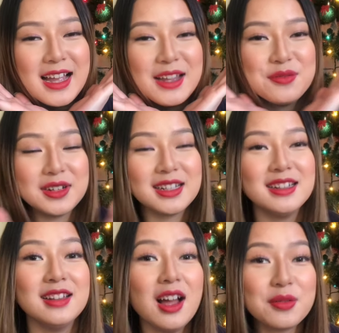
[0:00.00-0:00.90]
I
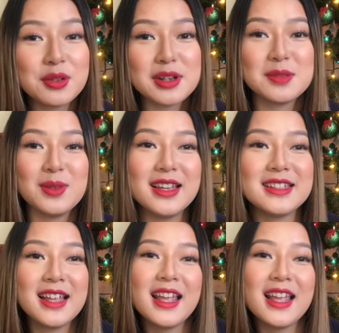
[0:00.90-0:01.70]
freaking love Christmas.